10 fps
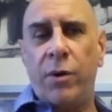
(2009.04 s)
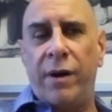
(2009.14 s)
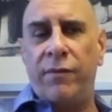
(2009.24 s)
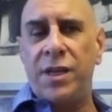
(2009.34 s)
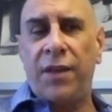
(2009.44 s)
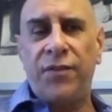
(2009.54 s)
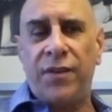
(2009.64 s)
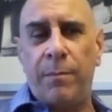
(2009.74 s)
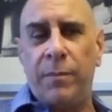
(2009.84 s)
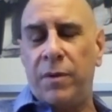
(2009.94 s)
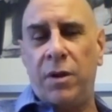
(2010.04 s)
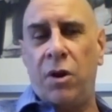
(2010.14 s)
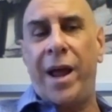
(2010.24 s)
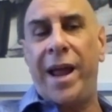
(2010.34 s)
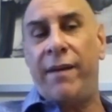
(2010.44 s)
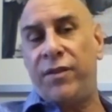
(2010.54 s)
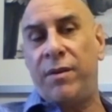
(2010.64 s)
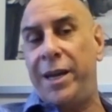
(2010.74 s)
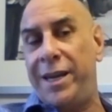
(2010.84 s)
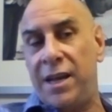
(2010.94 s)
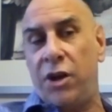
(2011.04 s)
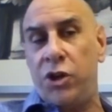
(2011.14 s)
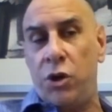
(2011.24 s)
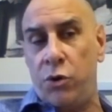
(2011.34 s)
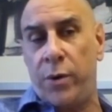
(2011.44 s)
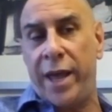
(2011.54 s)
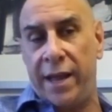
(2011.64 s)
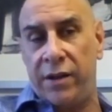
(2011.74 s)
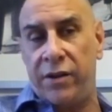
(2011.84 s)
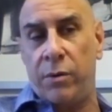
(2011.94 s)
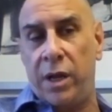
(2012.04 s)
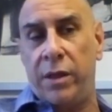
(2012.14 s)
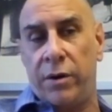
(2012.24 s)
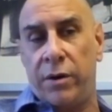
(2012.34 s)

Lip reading: tell have somebody tell you can't do it either.